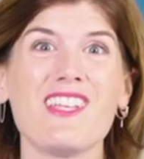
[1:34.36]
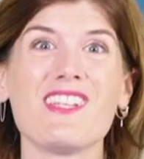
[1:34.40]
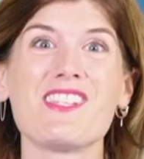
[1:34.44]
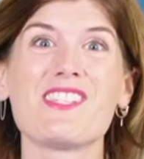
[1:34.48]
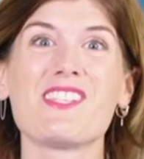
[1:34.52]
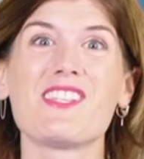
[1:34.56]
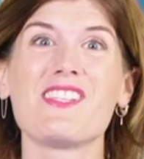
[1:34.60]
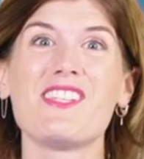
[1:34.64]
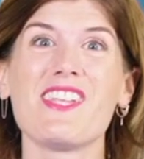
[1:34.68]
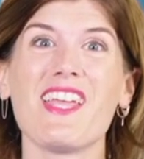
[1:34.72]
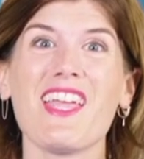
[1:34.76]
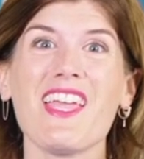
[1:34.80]

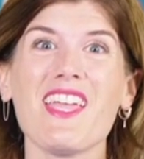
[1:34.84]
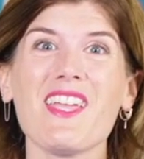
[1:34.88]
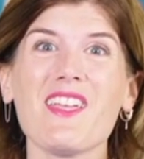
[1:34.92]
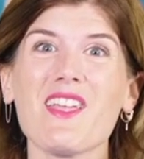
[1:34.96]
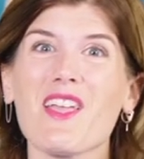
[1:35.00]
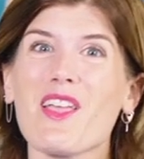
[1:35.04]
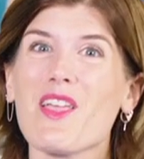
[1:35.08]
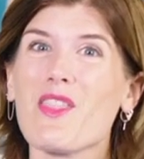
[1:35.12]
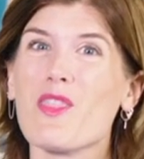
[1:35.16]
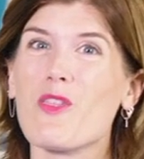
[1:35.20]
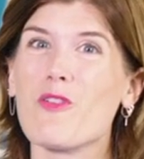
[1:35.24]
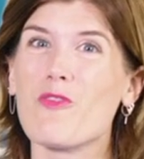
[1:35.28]
Today,
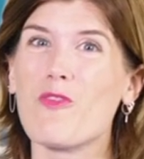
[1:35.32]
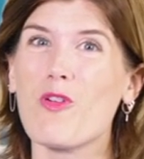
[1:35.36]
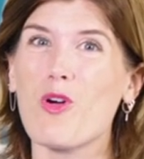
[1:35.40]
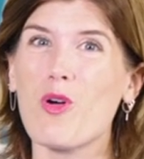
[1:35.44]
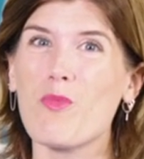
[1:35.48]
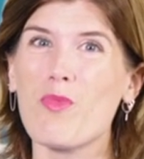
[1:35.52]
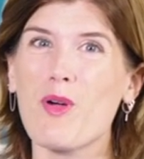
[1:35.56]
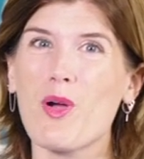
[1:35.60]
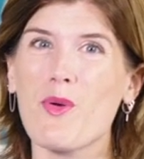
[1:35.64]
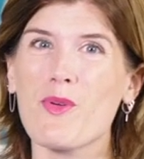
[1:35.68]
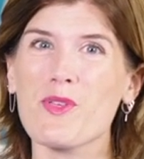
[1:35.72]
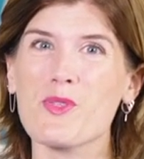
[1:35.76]
the
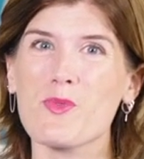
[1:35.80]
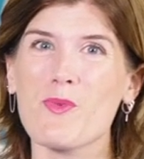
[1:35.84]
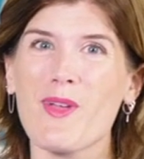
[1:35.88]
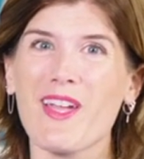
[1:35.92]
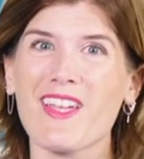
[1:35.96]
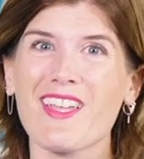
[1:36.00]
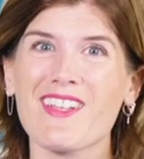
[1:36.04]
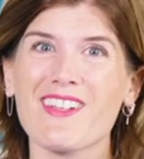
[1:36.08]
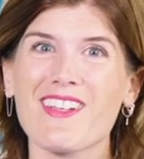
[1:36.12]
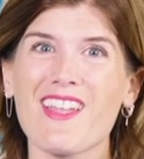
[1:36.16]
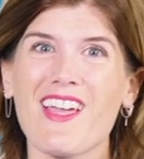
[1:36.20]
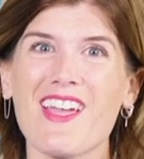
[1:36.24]
WoBo is
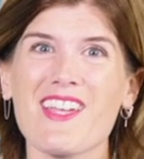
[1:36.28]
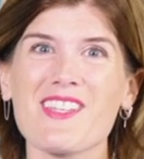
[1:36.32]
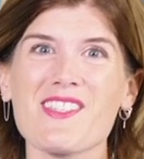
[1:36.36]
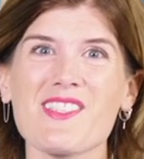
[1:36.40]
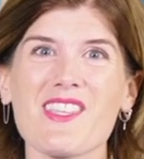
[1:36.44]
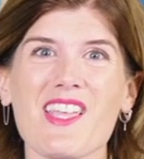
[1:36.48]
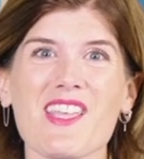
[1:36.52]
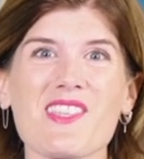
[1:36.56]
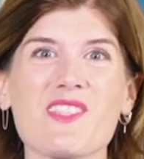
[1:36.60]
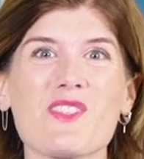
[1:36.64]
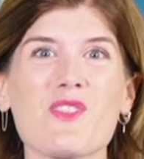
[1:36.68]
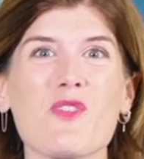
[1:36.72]
recognized
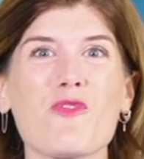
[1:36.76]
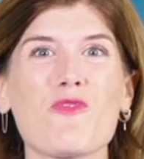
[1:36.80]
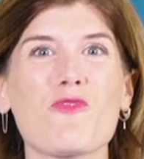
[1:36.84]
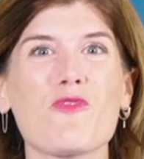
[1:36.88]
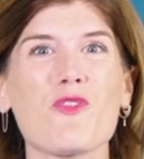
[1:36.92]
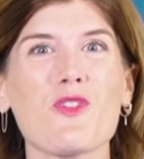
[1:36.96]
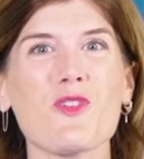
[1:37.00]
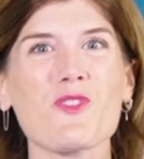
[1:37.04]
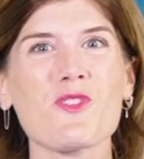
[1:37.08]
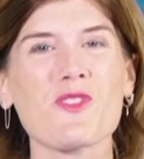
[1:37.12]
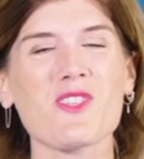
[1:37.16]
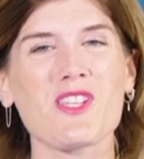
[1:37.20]
as the
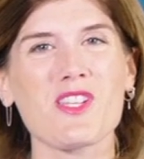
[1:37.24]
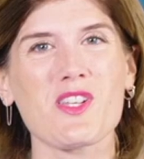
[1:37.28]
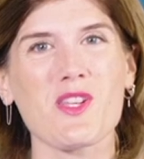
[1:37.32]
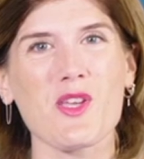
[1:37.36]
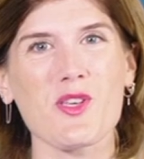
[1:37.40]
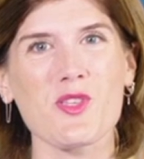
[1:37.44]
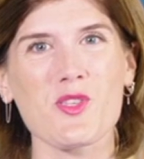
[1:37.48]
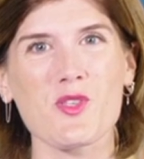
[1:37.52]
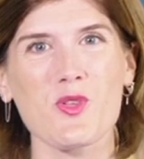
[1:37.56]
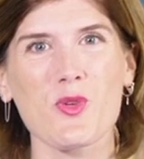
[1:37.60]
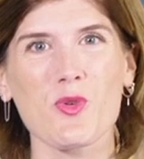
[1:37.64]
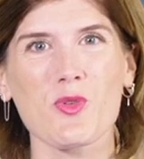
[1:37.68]
first
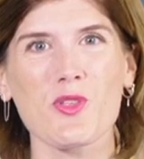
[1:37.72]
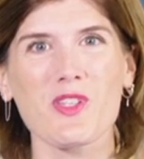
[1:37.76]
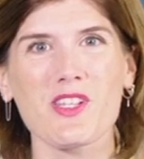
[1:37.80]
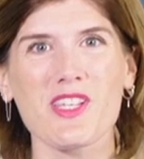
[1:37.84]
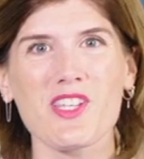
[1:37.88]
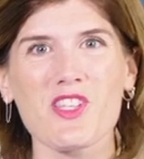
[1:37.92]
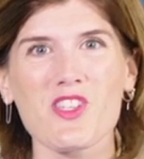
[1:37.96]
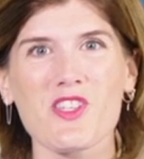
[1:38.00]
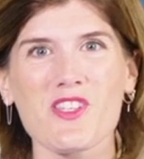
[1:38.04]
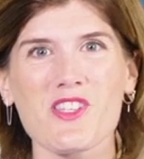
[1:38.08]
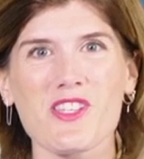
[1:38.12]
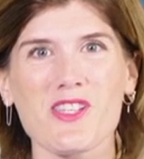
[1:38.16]
industrial
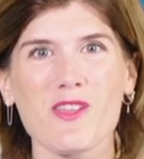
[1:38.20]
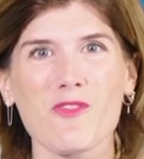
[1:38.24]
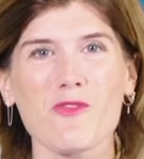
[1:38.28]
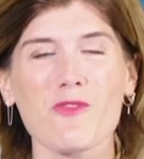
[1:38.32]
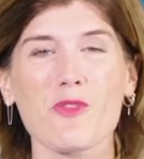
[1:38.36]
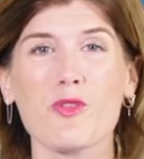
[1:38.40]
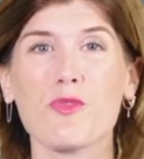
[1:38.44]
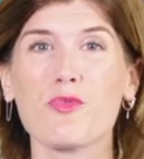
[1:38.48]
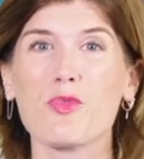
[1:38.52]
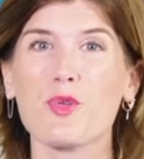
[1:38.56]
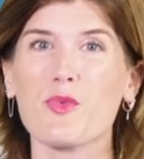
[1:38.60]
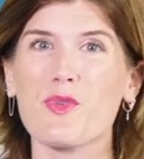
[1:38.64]
initiative
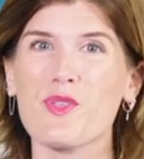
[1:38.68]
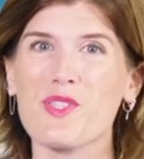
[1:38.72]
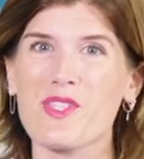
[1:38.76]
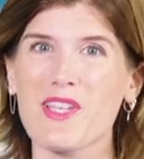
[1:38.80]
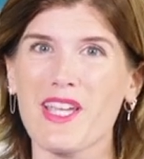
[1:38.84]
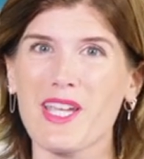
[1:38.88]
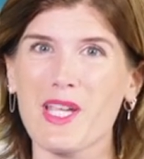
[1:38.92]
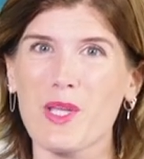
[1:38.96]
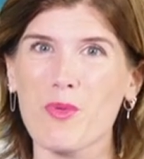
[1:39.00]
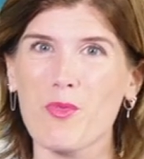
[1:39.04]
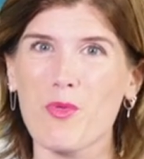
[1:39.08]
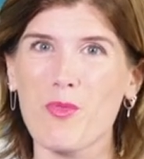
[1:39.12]
for
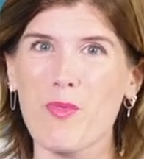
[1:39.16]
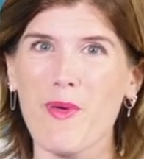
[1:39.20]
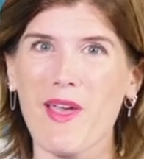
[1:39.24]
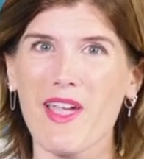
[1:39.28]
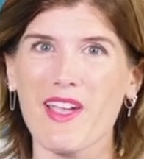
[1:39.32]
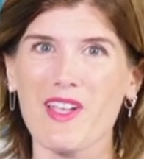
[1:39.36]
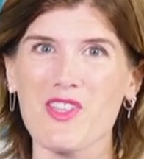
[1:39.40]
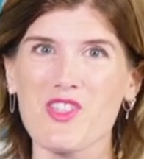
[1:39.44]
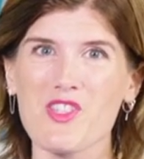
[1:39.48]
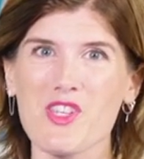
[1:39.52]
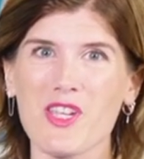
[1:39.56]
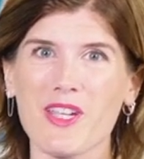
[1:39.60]
recyclable
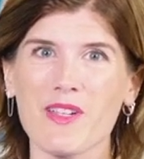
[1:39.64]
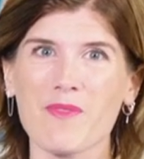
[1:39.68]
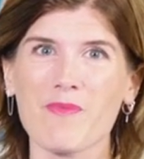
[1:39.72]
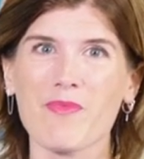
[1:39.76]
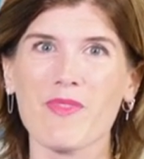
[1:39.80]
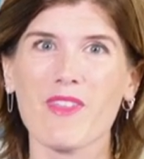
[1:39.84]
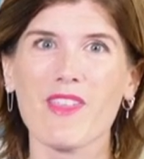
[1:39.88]
packaging.